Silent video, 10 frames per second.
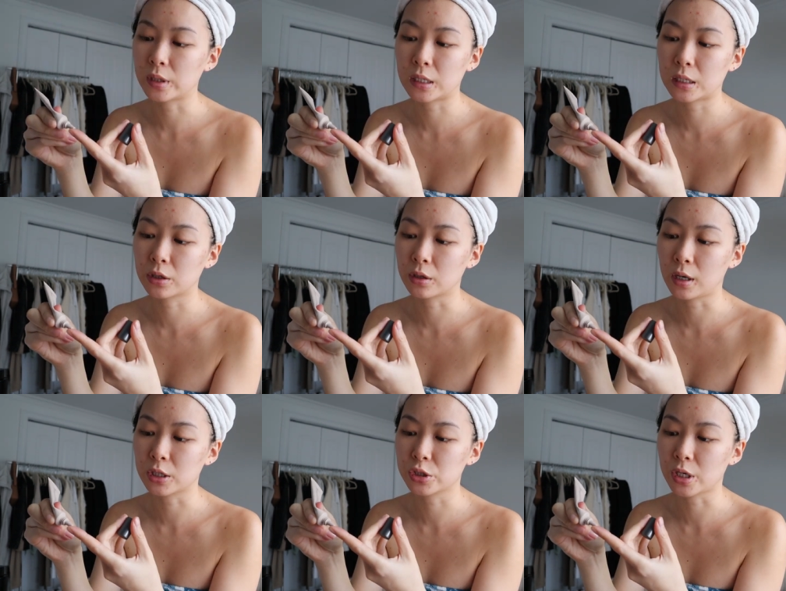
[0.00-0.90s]
We need a good
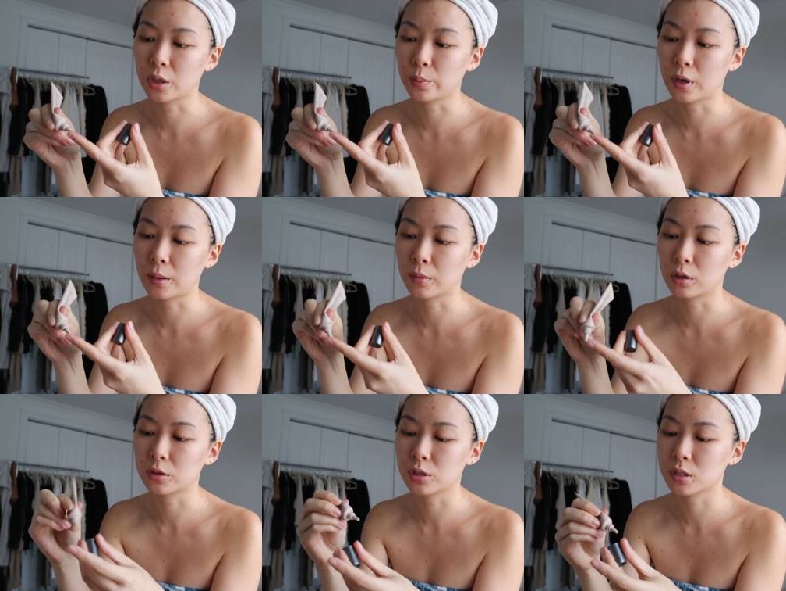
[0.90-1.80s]
eyeshadow
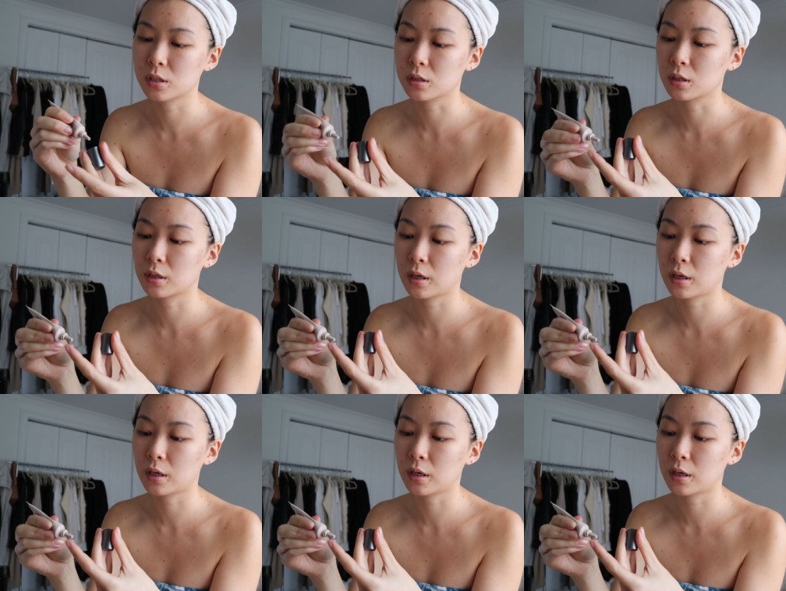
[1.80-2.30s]
primer just to